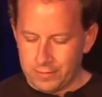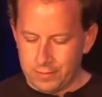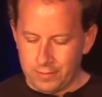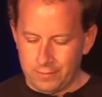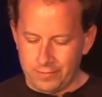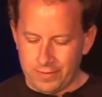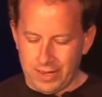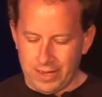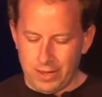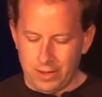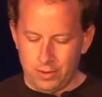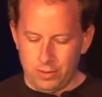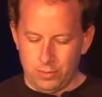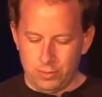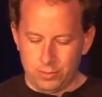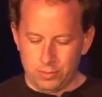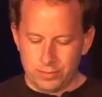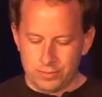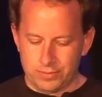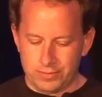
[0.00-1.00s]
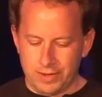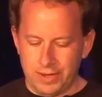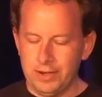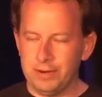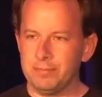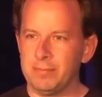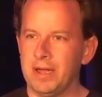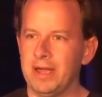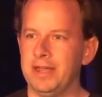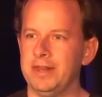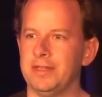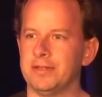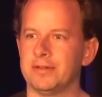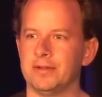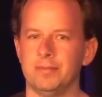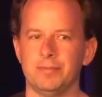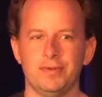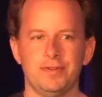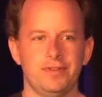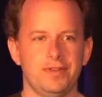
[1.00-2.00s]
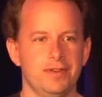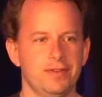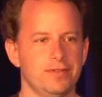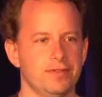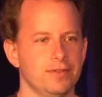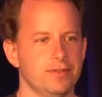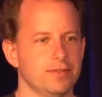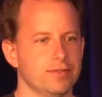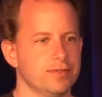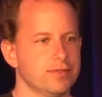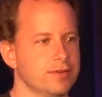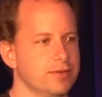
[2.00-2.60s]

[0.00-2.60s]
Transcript: of how data mining competitions